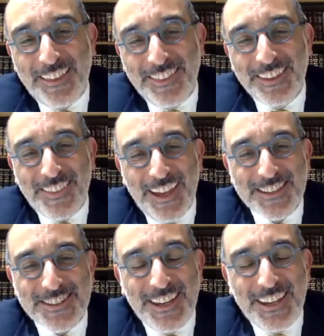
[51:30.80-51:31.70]
I think
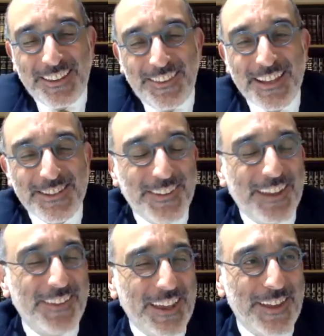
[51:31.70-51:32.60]
that's
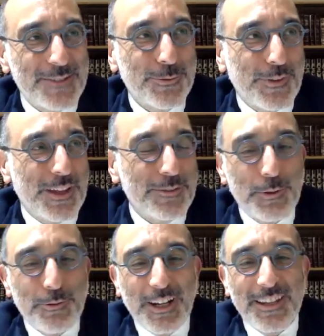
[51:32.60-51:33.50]
what
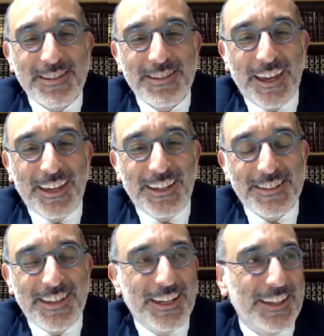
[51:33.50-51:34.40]
we're really saying, is
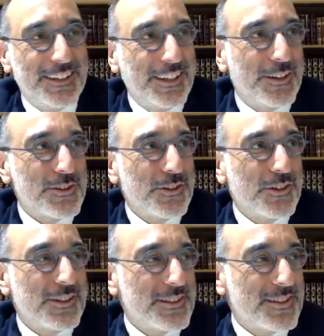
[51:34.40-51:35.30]
that in a
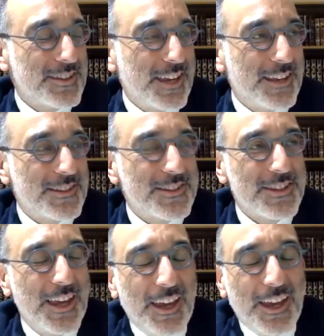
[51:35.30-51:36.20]
certain sense,
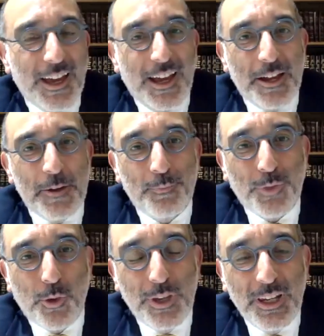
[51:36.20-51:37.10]

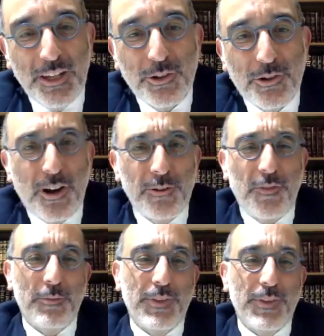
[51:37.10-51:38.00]
we need to grow
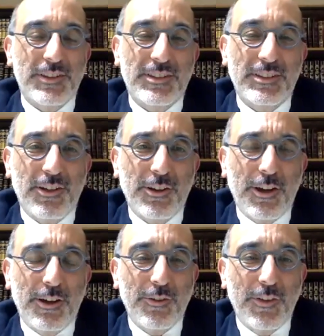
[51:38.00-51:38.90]
from this.
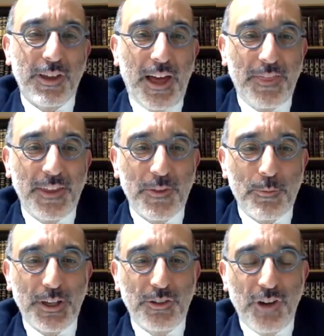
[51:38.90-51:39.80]
I think the
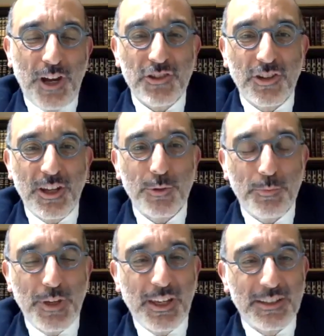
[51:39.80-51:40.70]
big tragedy would
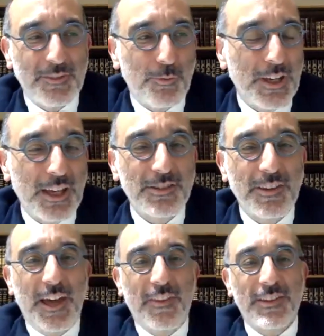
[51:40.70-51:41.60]
be is if we get to
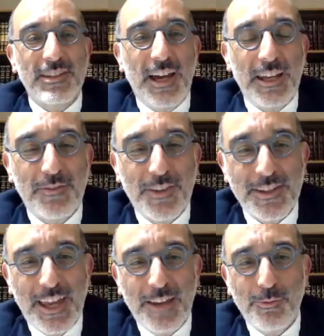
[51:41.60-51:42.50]
the other side of
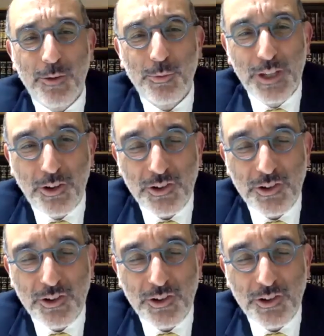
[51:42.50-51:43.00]
this and we're not